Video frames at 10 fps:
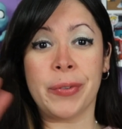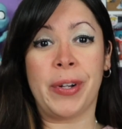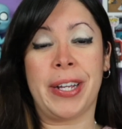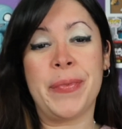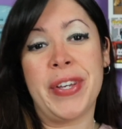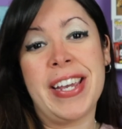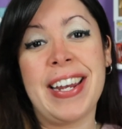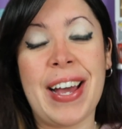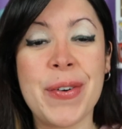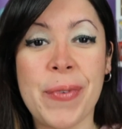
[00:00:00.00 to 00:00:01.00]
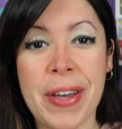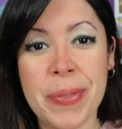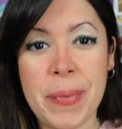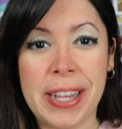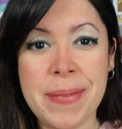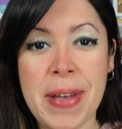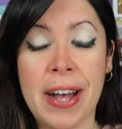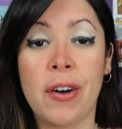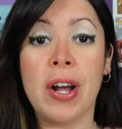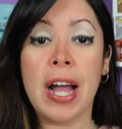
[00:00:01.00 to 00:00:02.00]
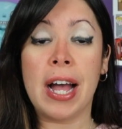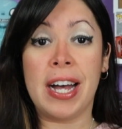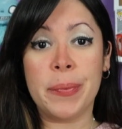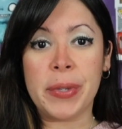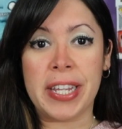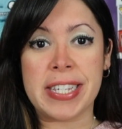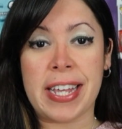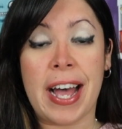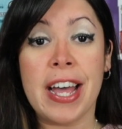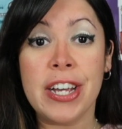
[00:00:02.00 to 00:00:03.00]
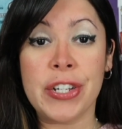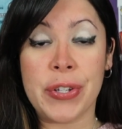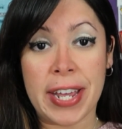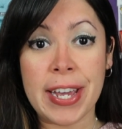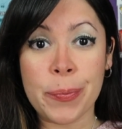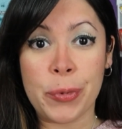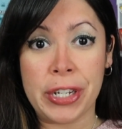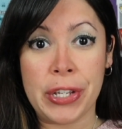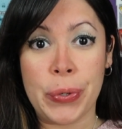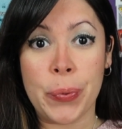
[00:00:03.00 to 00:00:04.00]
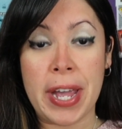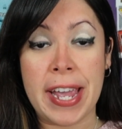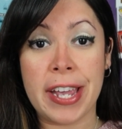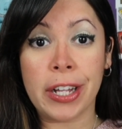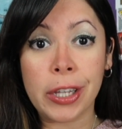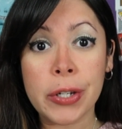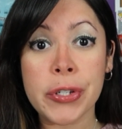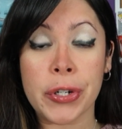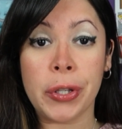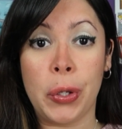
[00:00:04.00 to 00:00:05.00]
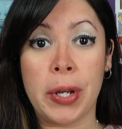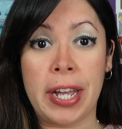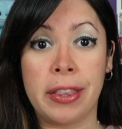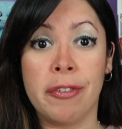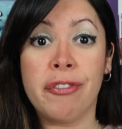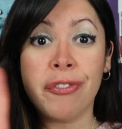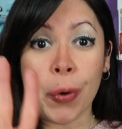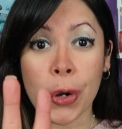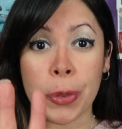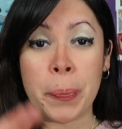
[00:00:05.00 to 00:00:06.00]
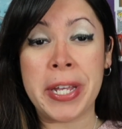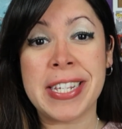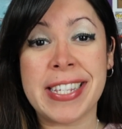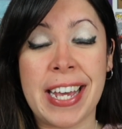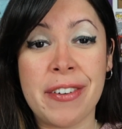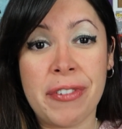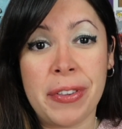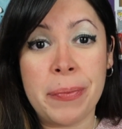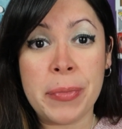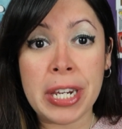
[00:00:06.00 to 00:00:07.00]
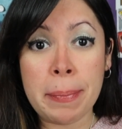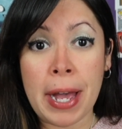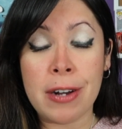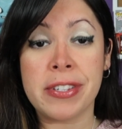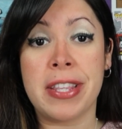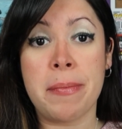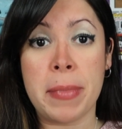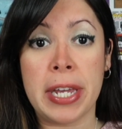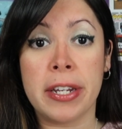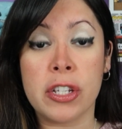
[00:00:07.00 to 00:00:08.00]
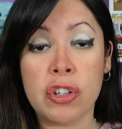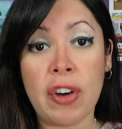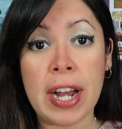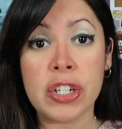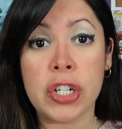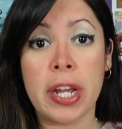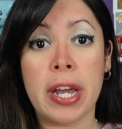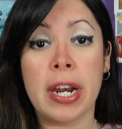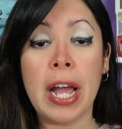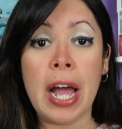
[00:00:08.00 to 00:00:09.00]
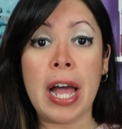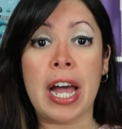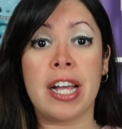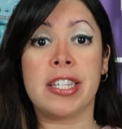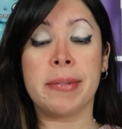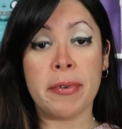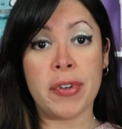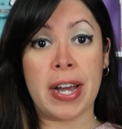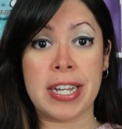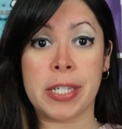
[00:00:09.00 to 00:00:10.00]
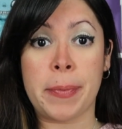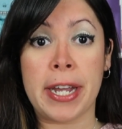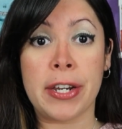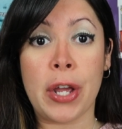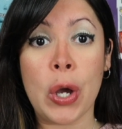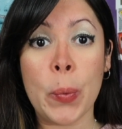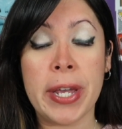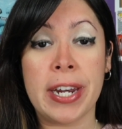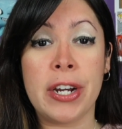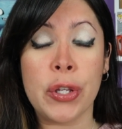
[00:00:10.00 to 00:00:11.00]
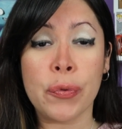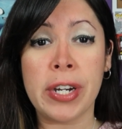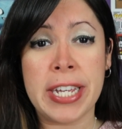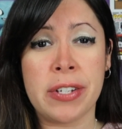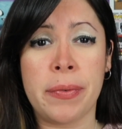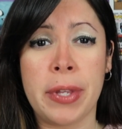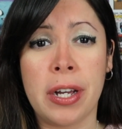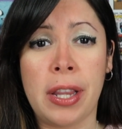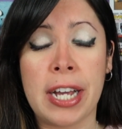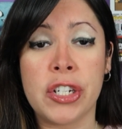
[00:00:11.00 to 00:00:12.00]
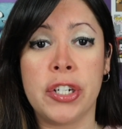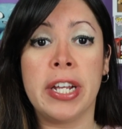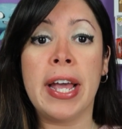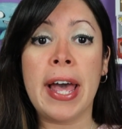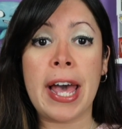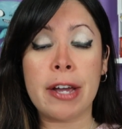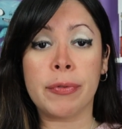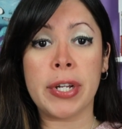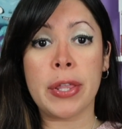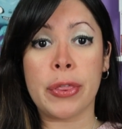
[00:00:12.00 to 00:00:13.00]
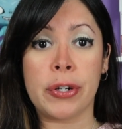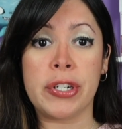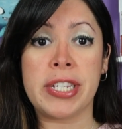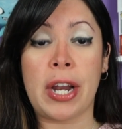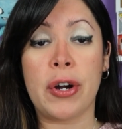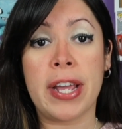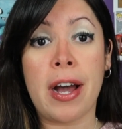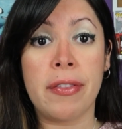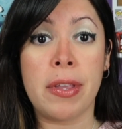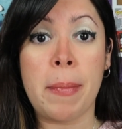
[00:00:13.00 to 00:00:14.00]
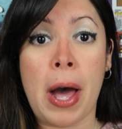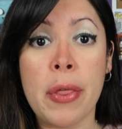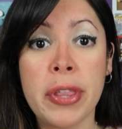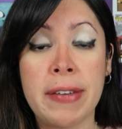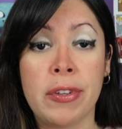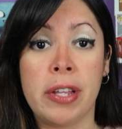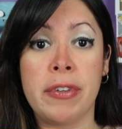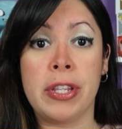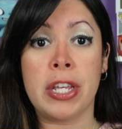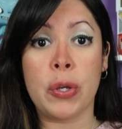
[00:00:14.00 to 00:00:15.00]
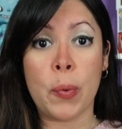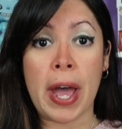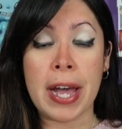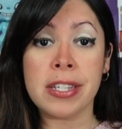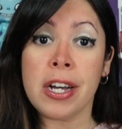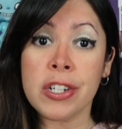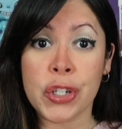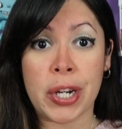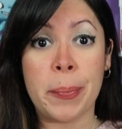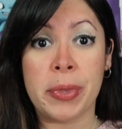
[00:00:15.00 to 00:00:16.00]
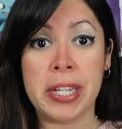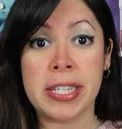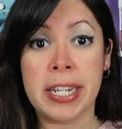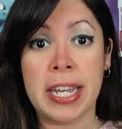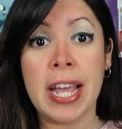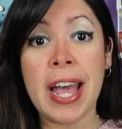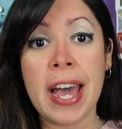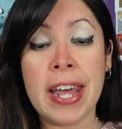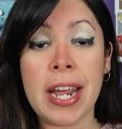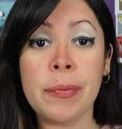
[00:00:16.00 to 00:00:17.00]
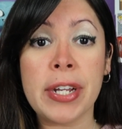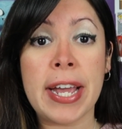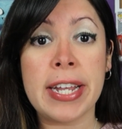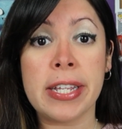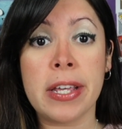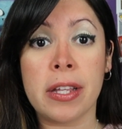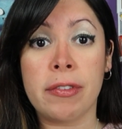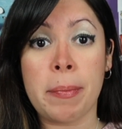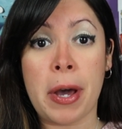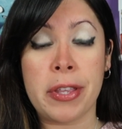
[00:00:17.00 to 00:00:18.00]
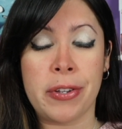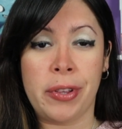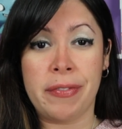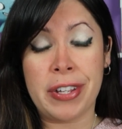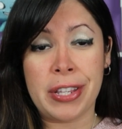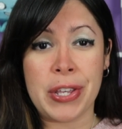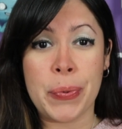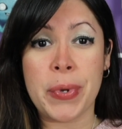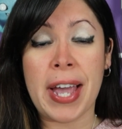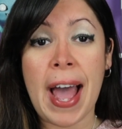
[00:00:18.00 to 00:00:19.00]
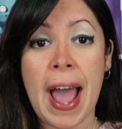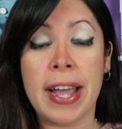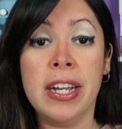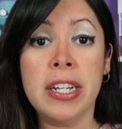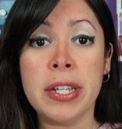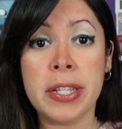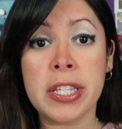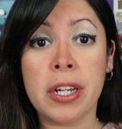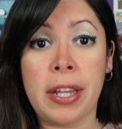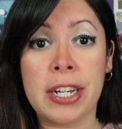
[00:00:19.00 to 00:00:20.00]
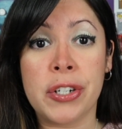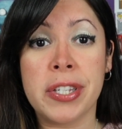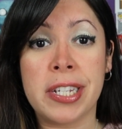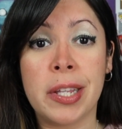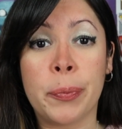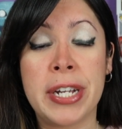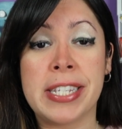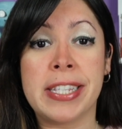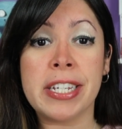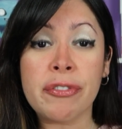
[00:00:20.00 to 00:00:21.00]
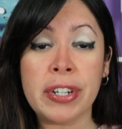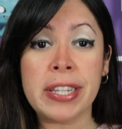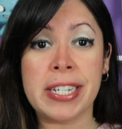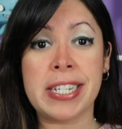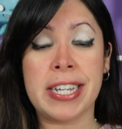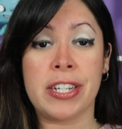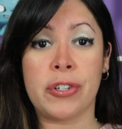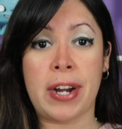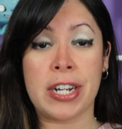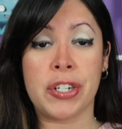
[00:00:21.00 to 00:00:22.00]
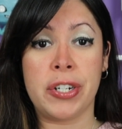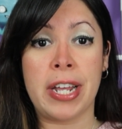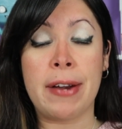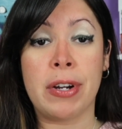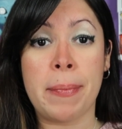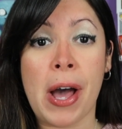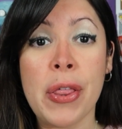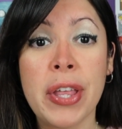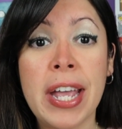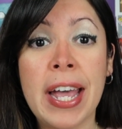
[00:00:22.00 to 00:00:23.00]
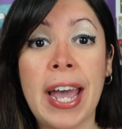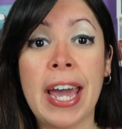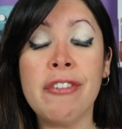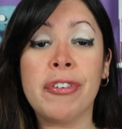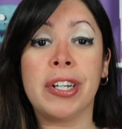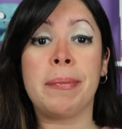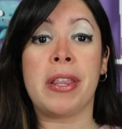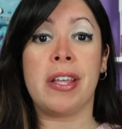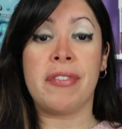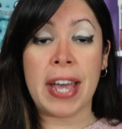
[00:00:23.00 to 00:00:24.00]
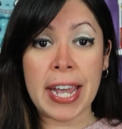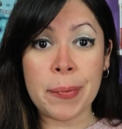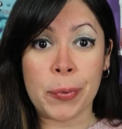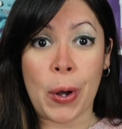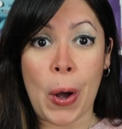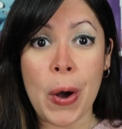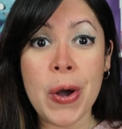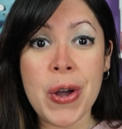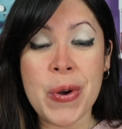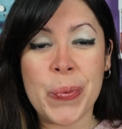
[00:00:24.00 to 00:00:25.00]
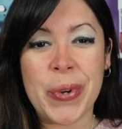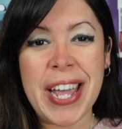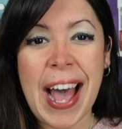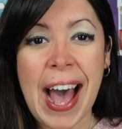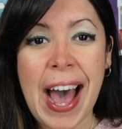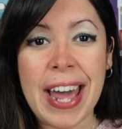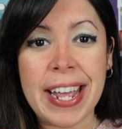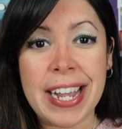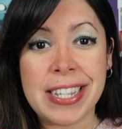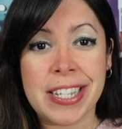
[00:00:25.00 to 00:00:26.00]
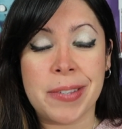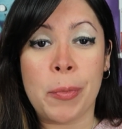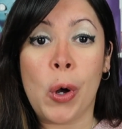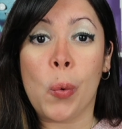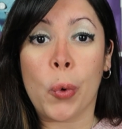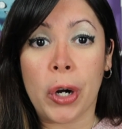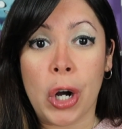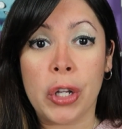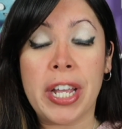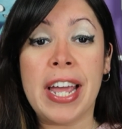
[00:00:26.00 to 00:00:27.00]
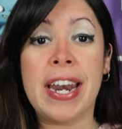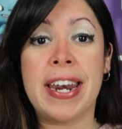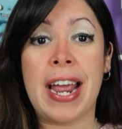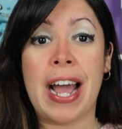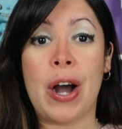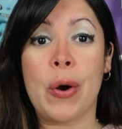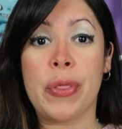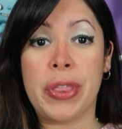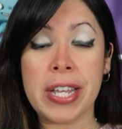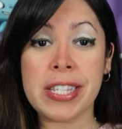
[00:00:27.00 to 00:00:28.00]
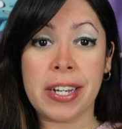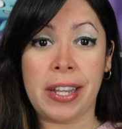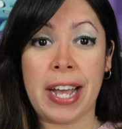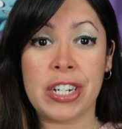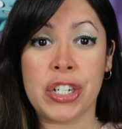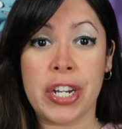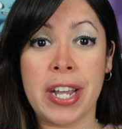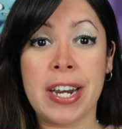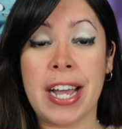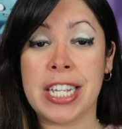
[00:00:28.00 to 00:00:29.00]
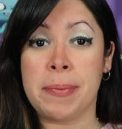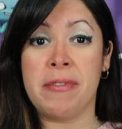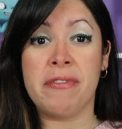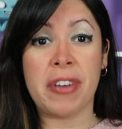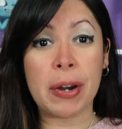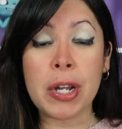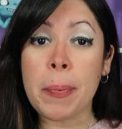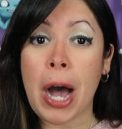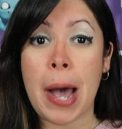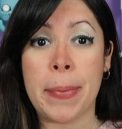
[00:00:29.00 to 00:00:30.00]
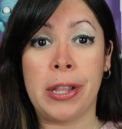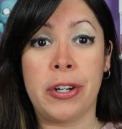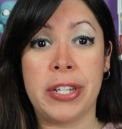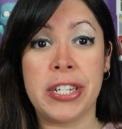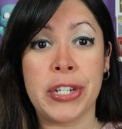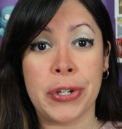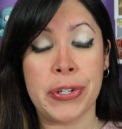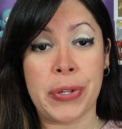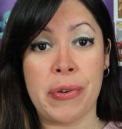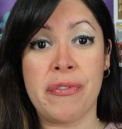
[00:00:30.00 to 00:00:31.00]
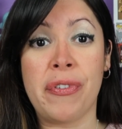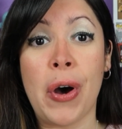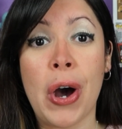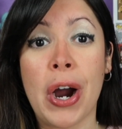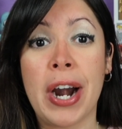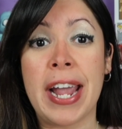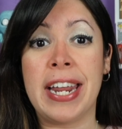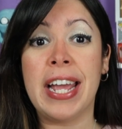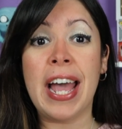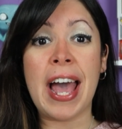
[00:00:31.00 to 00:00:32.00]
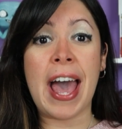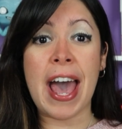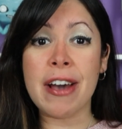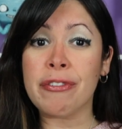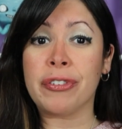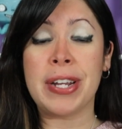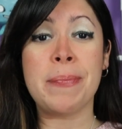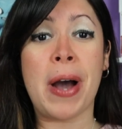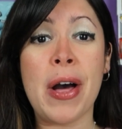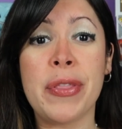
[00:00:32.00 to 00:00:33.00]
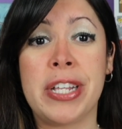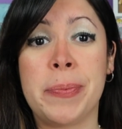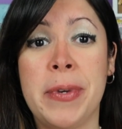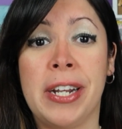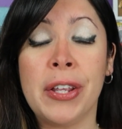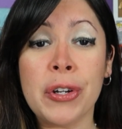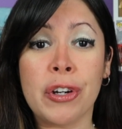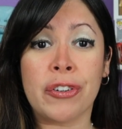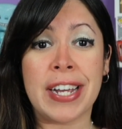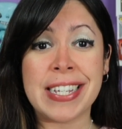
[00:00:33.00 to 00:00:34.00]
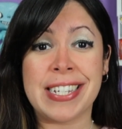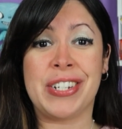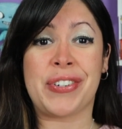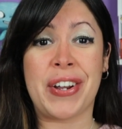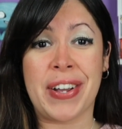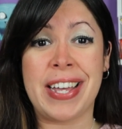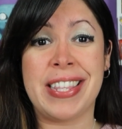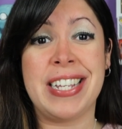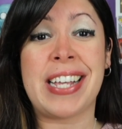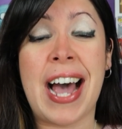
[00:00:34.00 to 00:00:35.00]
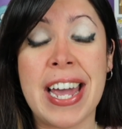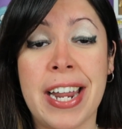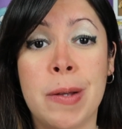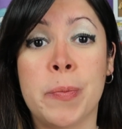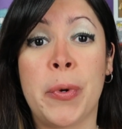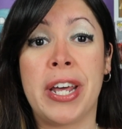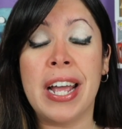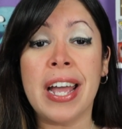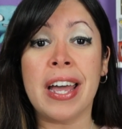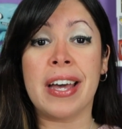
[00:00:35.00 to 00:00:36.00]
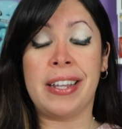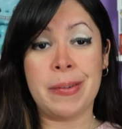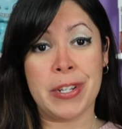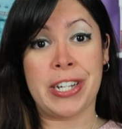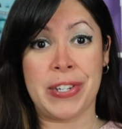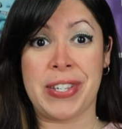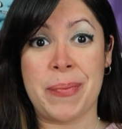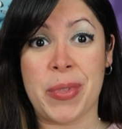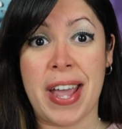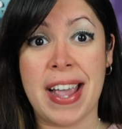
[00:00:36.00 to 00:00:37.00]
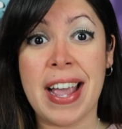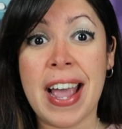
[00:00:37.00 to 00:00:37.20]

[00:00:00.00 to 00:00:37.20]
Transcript: welcome to Geeking Out with MellyMel. I'm Melissa. Today I'm bringing you a closer look at the fourth pin set from the Minnie Mouse, the main attraction. As some of you guys might know, we get a new release from the collection every third Saturday of the month if you live in the US on Shop Disney, and every 18th of the month if you live in the UK. This collection celebrates a different Disney attraction every month, and for the month of April, we had It's a Small World. Now, this collection has been very popular this year so far, and every month it's been a little crazy to try to get these items, but let me tell you something.